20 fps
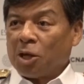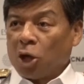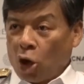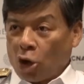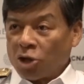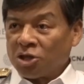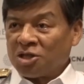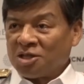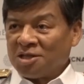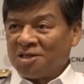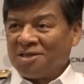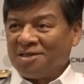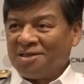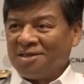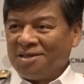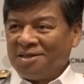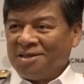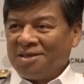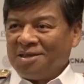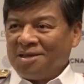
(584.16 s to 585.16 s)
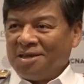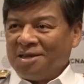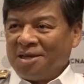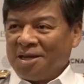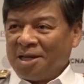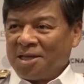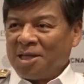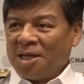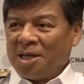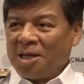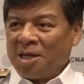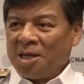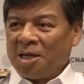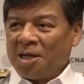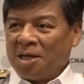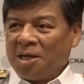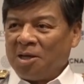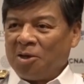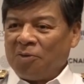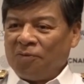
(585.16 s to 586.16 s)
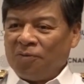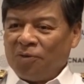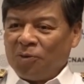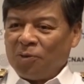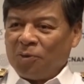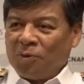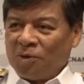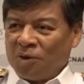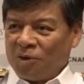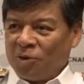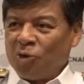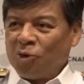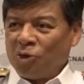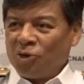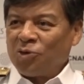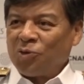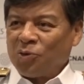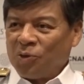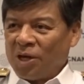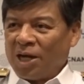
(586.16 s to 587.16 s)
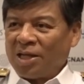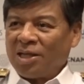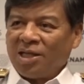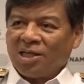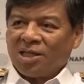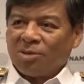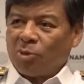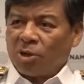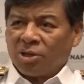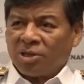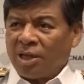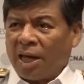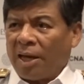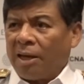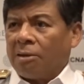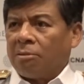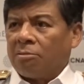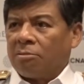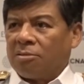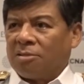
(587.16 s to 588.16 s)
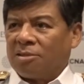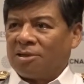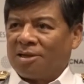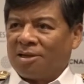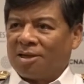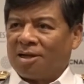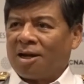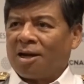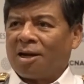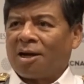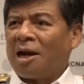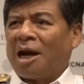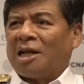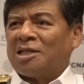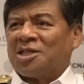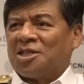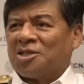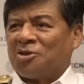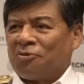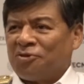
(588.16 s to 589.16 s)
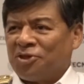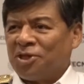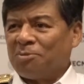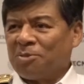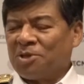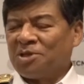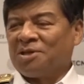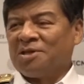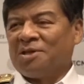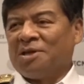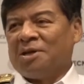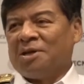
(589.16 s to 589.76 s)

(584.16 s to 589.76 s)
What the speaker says: Lots. I think if you go into it, I think it's about 10 classes of ships